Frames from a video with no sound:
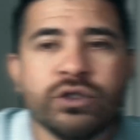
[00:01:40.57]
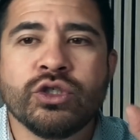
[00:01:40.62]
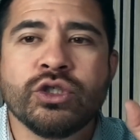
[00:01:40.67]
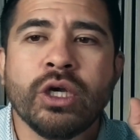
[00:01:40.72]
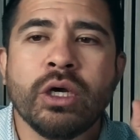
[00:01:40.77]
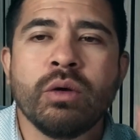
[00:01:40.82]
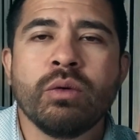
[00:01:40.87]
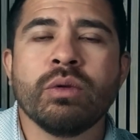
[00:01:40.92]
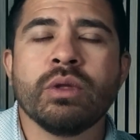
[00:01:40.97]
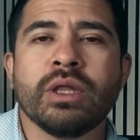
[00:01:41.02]

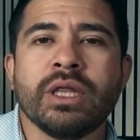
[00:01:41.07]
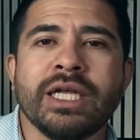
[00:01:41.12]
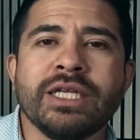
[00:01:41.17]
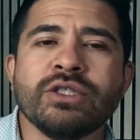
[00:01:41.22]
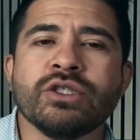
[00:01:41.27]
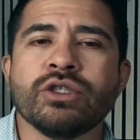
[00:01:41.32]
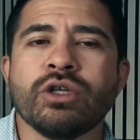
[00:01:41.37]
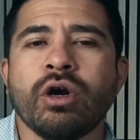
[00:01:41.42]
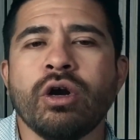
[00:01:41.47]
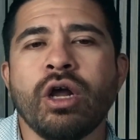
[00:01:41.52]
So
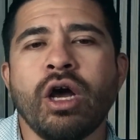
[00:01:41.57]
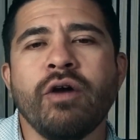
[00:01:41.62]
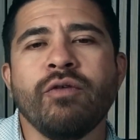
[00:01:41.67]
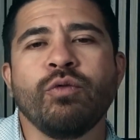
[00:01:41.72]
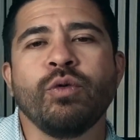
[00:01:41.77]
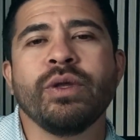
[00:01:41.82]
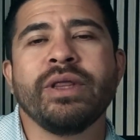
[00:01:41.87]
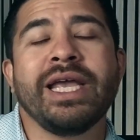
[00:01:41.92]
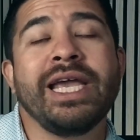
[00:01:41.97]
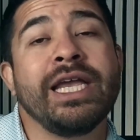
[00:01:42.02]
let's start
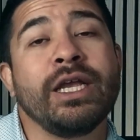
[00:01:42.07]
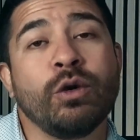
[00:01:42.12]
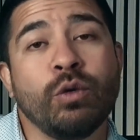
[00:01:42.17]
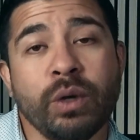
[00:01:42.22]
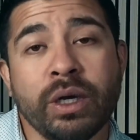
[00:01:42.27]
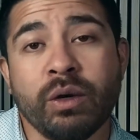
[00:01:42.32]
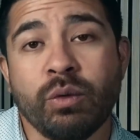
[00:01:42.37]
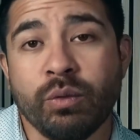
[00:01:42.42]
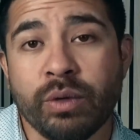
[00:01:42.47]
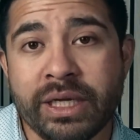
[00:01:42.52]
off with a
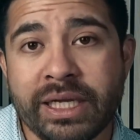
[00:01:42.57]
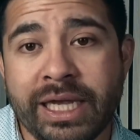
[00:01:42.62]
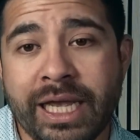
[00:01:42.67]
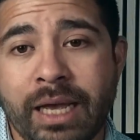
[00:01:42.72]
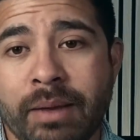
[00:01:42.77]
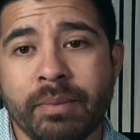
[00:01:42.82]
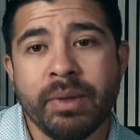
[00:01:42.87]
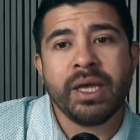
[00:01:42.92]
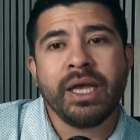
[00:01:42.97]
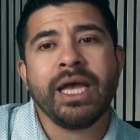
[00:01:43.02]
quick
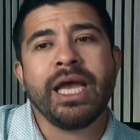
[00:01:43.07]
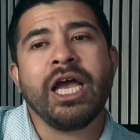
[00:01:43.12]
recap.